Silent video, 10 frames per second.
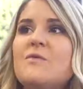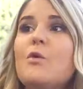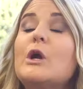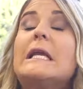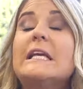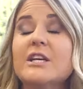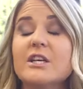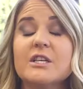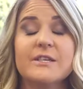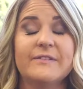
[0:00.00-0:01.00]
40
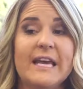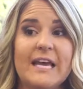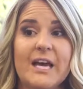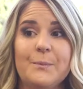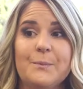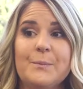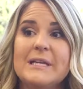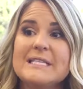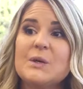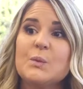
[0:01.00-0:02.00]
years of camp, but
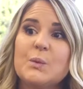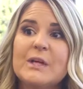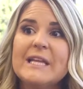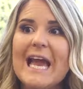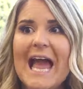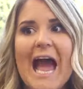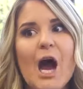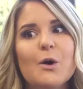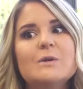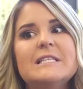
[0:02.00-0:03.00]
it's like really
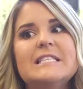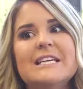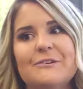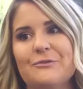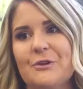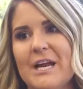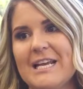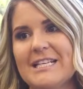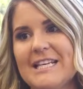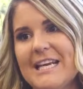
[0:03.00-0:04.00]
how
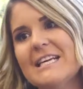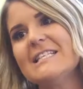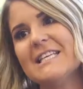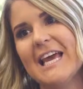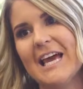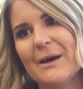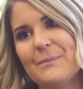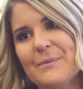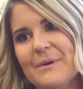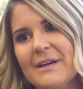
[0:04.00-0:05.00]
different is camp?
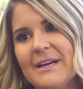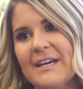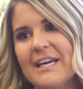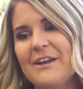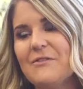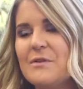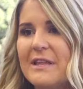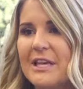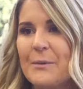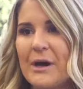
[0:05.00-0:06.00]
If you
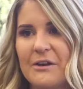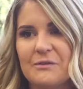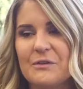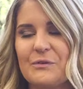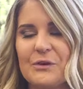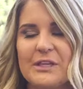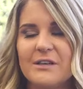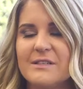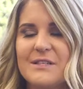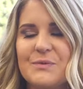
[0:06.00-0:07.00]
think about it over the 40
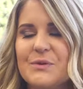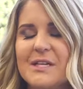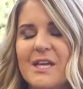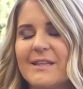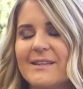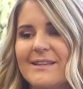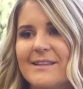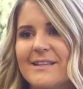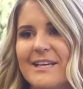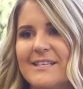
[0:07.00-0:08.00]
years, it's really not
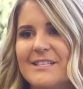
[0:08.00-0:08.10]
that